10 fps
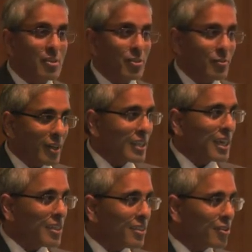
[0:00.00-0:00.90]
you're running.
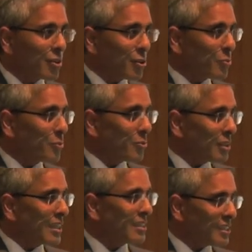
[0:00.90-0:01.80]
I think they're going to be
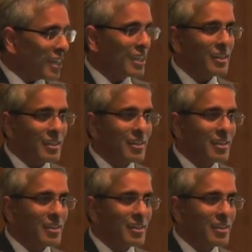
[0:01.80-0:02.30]
really exciting